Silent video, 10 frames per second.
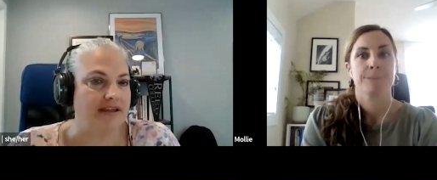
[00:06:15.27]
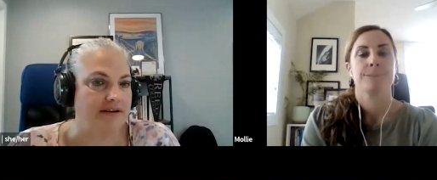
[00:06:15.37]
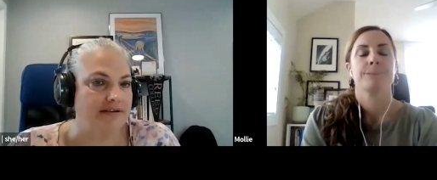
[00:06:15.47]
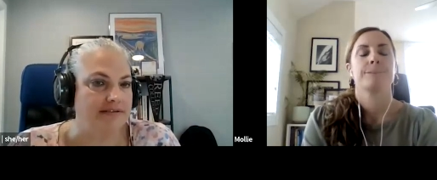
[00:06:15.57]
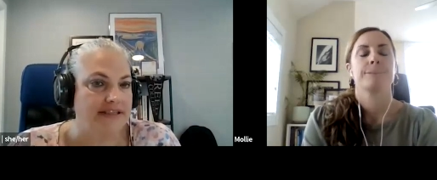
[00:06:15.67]

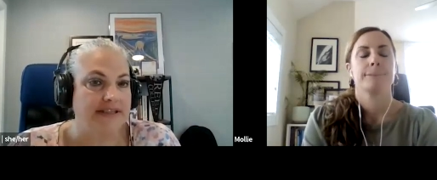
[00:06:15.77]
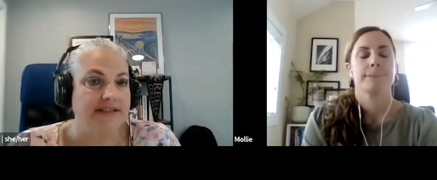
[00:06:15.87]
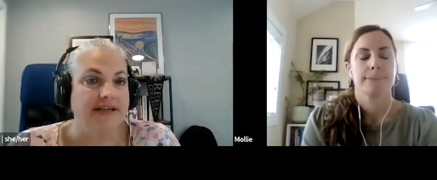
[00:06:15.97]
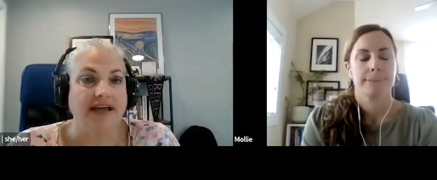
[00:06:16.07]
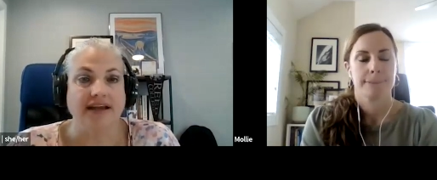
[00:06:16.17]
Speaker 1: year
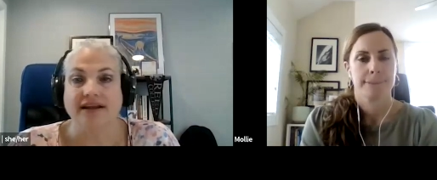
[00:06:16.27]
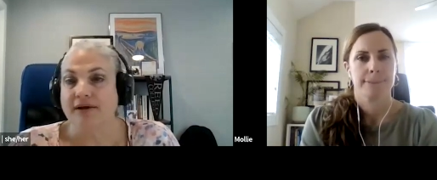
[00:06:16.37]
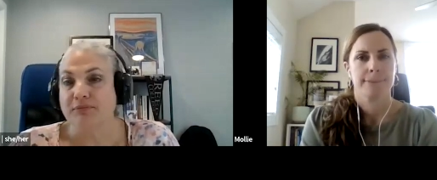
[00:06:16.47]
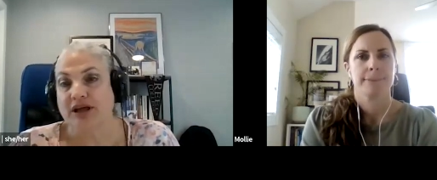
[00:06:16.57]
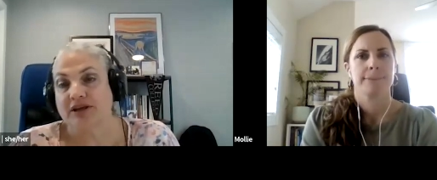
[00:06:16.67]
and
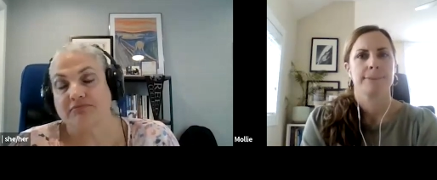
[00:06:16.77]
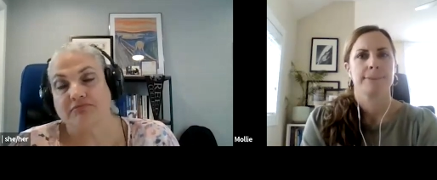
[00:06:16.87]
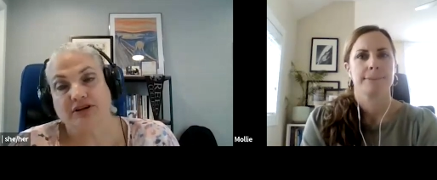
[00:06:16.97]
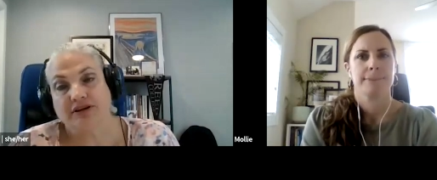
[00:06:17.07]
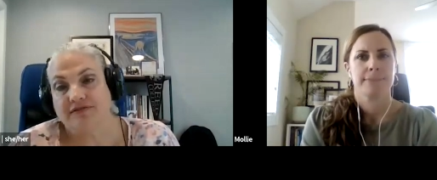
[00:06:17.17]
i'm like
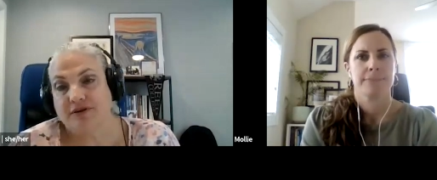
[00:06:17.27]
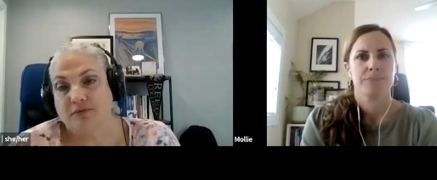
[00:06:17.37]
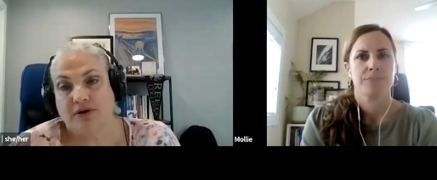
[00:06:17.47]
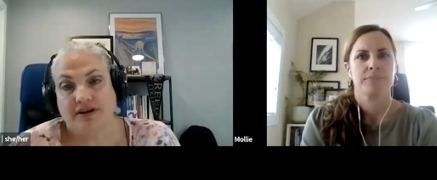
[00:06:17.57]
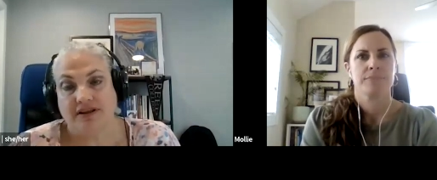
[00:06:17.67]
look if
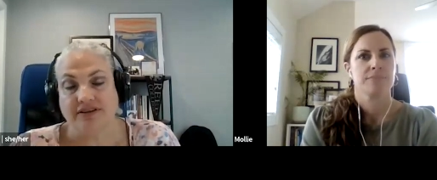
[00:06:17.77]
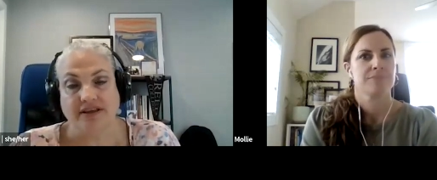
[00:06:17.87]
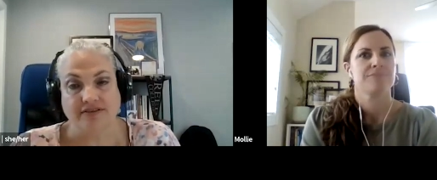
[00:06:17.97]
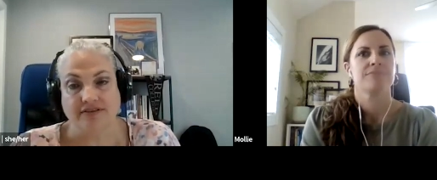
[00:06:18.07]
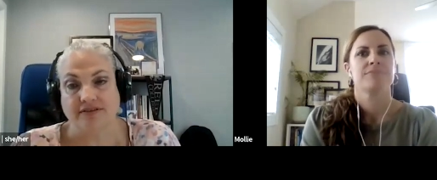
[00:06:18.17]
you want a
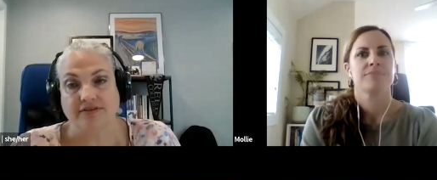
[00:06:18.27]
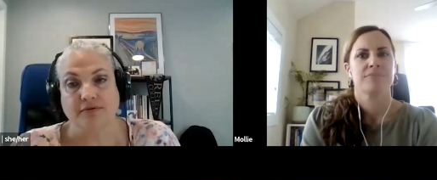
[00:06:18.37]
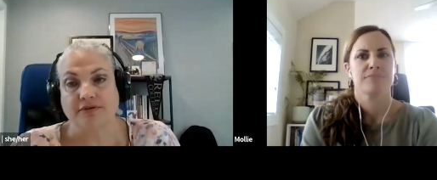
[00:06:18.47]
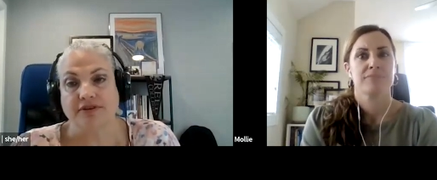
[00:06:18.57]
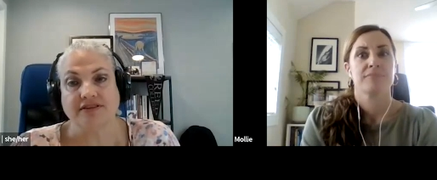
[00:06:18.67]
texas
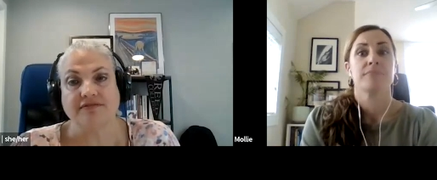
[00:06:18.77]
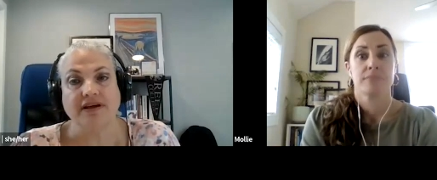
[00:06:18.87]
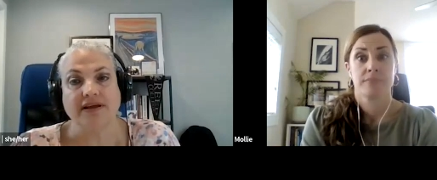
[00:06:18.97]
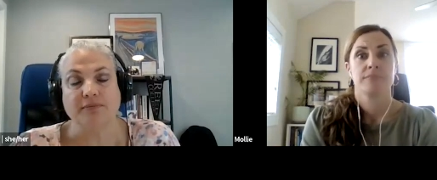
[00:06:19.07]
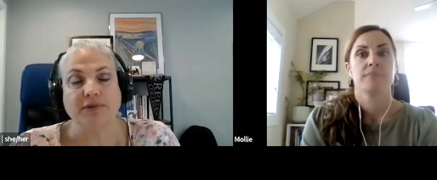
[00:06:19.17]
school that's
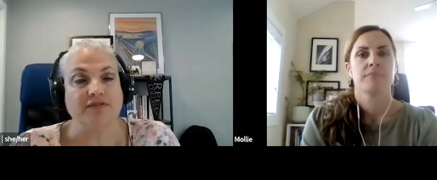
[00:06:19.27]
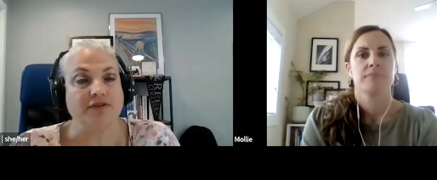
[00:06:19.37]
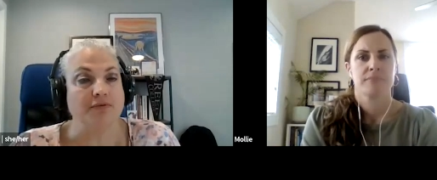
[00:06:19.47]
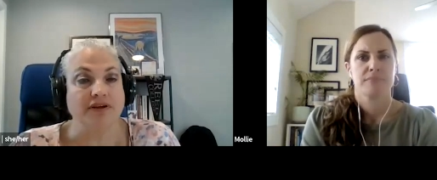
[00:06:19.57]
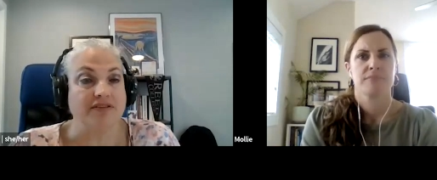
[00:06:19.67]
fine but if
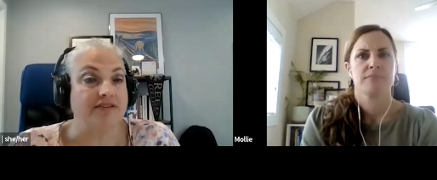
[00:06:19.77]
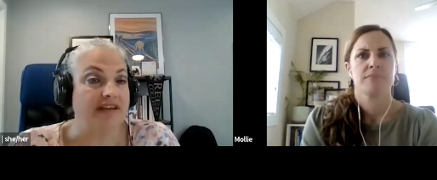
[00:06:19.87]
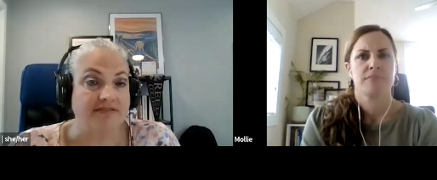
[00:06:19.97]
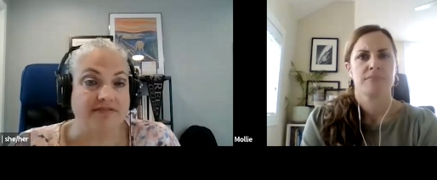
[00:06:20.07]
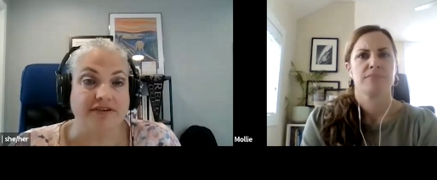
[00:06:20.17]
you want
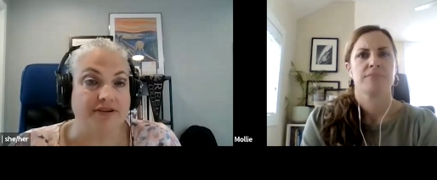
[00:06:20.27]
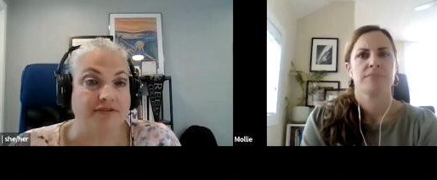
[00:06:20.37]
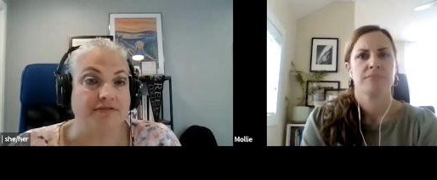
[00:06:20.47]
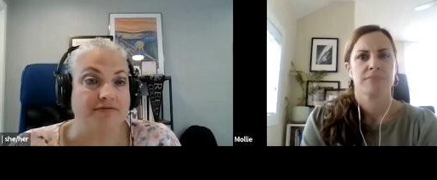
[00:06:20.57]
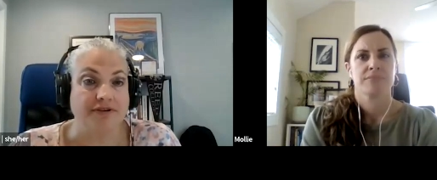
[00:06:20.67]
stanford
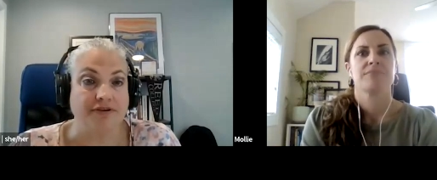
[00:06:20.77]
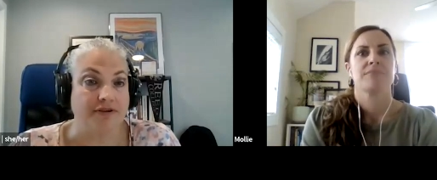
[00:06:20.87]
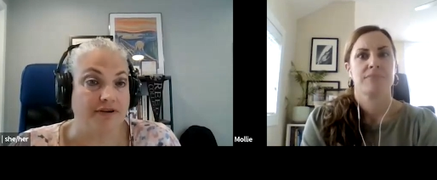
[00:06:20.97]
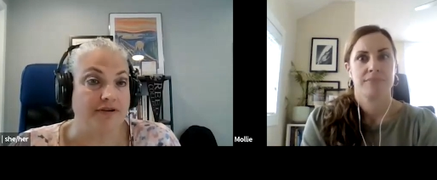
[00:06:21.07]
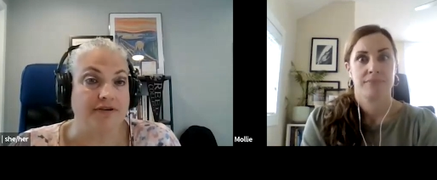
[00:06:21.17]
you you're
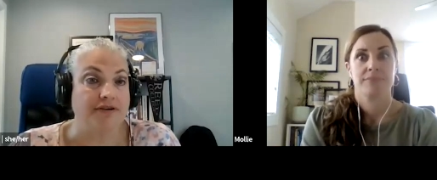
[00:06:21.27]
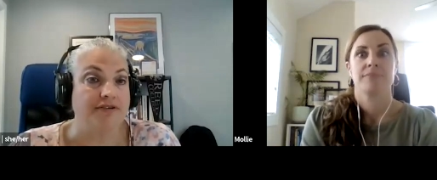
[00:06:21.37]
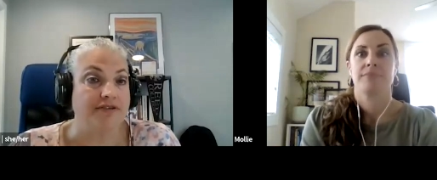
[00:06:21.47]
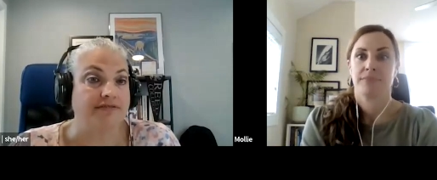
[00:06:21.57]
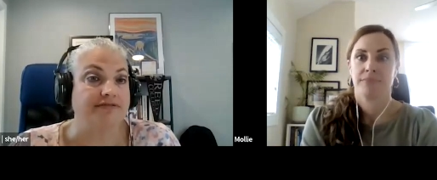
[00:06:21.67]
going to hurt
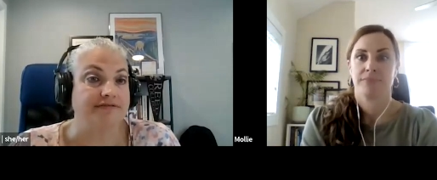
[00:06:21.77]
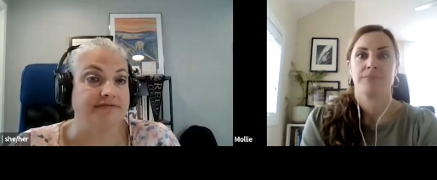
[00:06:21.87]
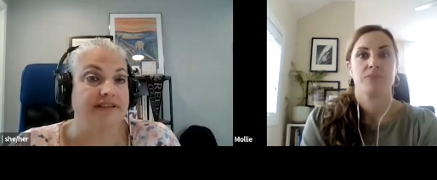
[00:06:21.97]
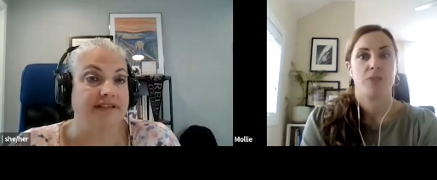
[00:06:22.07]
yourself